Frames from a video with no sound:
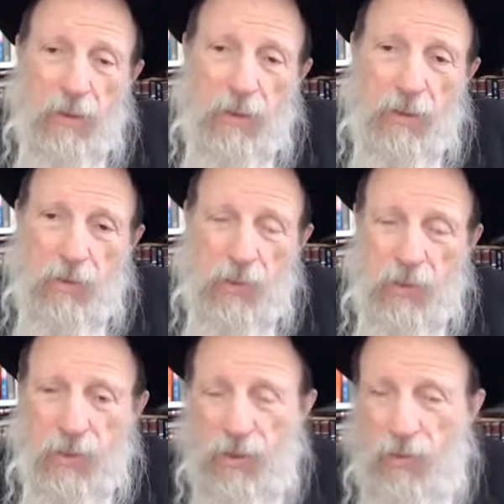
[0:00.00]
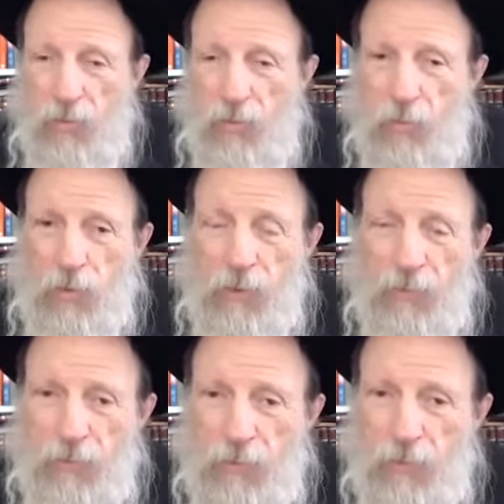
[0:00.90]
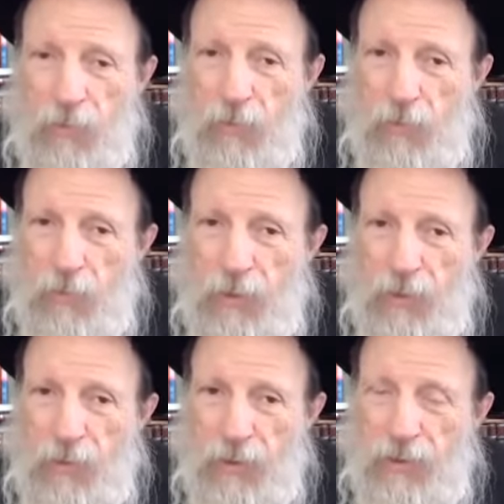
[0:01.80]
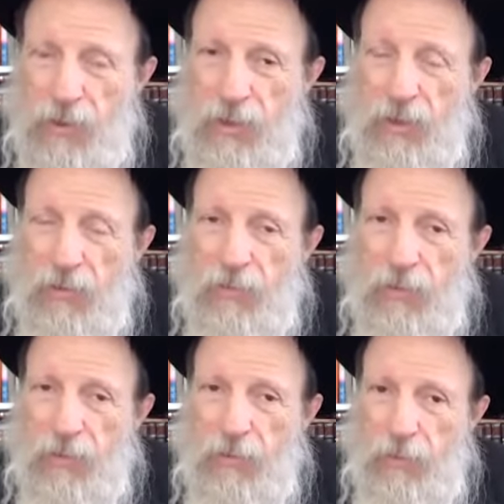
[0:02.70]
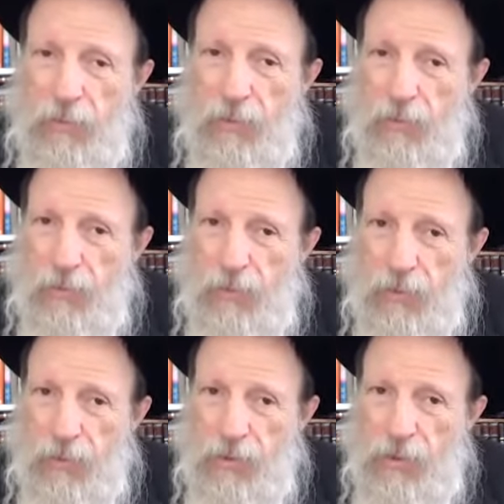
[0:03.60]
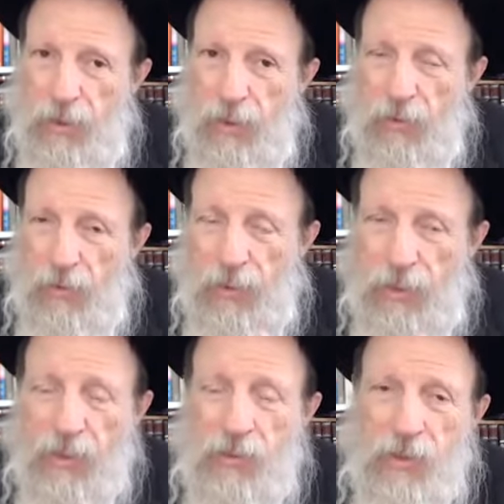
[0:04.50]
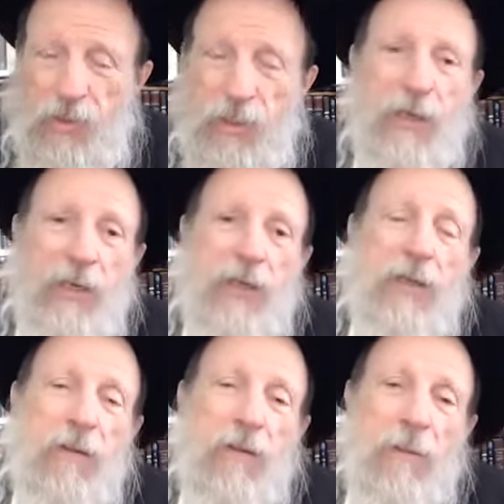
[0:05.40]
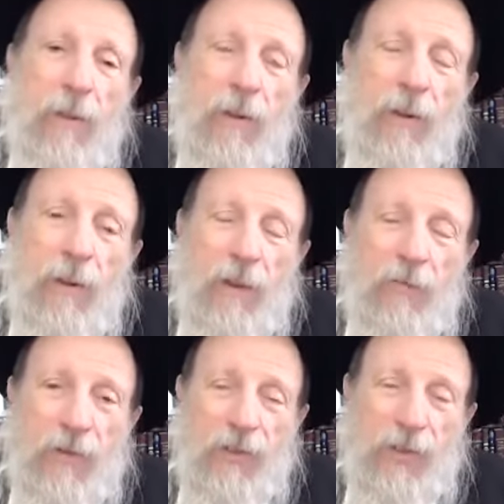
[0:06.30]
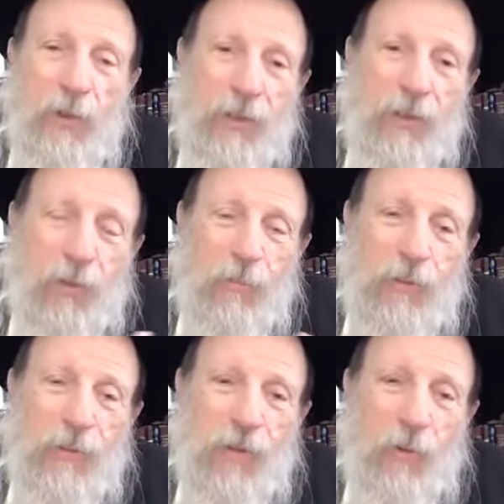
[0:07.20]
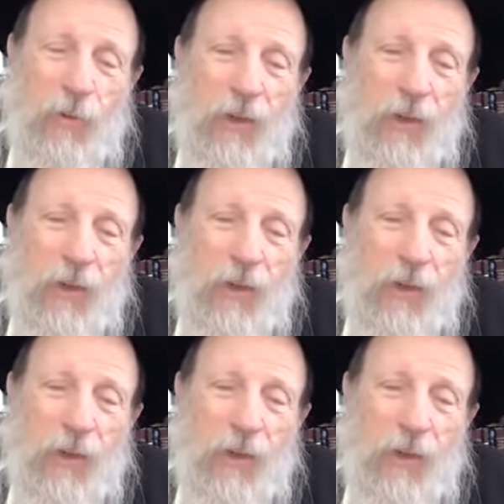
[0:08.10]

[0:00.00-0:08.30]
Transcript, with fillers: So he says to his wife, what, what are you trying to say over here? What, what, what, are you trying to say? I already asked the tzaddik if I should go. He told me no.